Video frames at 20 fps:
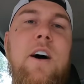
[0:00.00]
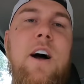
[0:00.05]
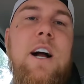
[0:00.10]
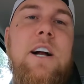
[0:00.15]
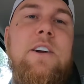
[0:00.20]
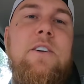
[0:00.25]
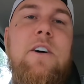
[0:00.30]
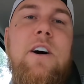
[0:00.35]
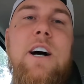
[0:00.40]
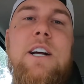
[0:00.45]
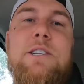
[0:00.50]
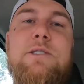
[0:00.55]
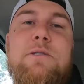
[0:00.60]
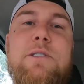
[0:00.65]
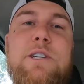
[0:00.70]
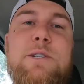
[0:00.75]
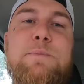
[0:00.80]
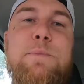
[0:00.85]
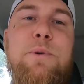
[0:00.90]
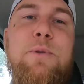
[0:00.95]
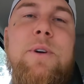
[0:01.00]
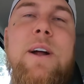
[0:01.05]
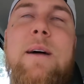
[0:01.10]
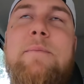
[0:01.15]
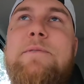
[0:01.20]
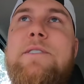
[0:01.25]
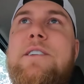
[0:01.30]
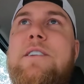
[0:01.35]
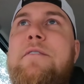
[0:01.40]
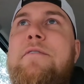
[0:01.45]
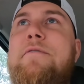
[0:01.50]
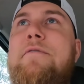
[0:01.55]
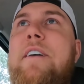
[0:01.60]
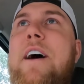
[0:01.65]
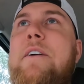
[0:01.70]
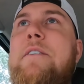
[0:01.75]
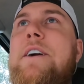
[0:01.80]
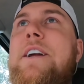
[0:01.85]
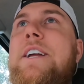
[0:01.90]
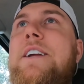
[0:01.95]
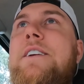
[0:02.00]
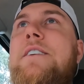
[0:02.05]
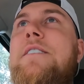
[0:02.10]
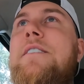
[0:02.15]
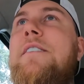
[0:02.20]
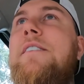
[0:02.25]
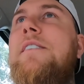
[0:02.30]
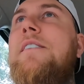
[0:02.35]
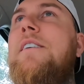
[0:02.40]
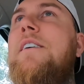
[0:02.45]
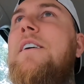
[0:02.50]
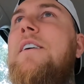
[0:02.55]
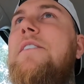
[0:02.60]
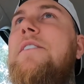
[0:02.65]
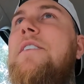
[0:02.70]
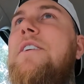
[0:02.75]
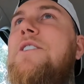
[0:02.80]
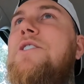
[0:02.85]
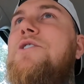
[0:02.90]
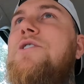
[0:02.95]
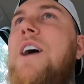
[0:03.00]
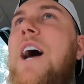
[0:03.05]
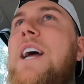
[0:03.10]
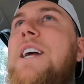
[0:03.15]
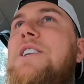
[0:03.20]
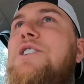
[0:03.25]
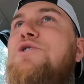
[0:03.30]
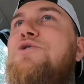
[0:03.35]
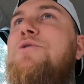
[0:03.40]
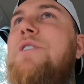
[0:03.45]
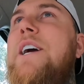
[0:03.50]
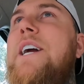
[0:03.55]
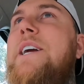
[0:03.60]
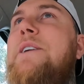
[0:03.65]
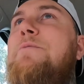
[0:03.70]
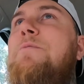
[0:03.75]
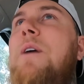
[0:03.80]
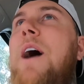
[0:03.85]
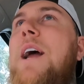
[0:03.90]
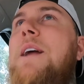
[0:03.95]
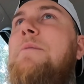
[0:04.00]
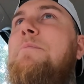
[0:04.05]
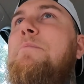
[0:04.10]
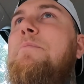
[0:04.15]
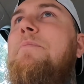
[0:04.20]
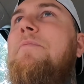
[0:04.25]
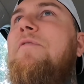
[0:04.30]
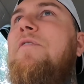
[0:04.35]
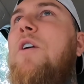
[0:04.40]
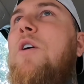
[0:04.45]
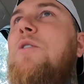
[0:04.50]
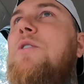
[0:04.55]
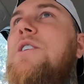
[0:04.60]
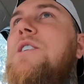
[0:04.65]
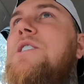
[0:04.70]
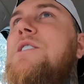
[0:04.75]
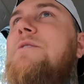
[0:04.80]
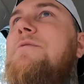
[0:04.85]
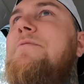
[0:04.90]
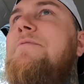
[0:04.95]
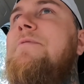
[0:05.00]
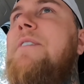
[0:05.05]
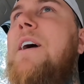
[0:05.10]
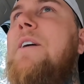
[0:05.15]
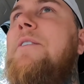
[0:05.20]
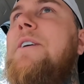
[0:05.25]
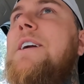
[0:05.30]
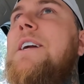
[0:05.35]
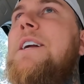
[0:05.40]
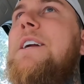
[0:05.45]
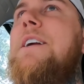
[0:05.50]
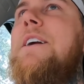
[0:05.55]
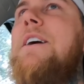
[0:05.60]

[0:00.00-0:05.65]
All right, guys, we just pulled up to the ferry, the Daintree Rainforest Ferry.